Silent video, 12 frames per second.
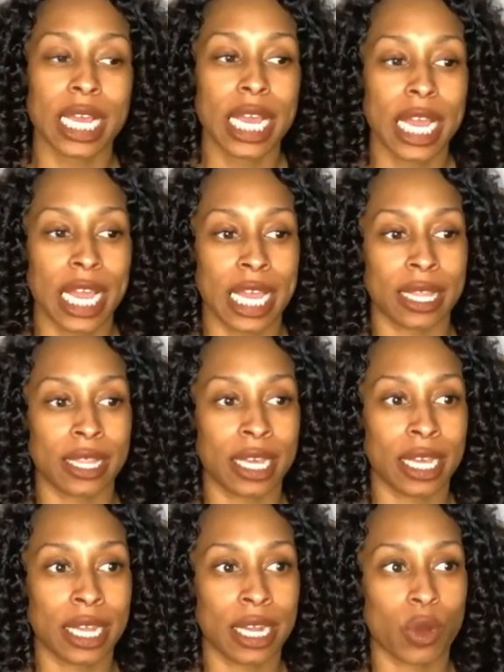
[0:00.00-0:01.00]
and
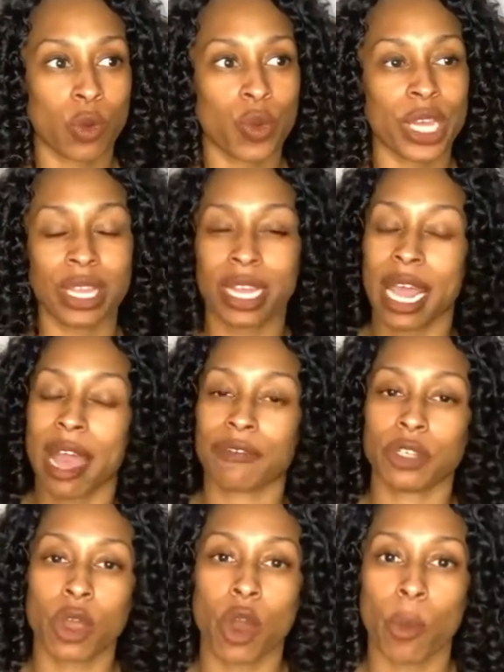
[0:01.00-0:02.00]
then we then have to
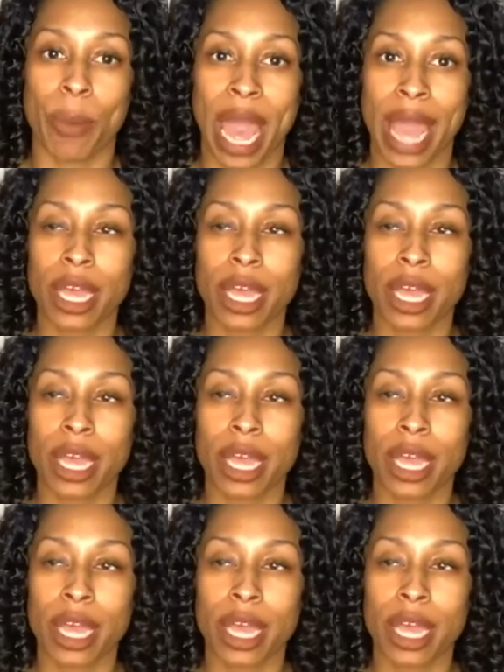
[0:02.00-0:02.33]
go back.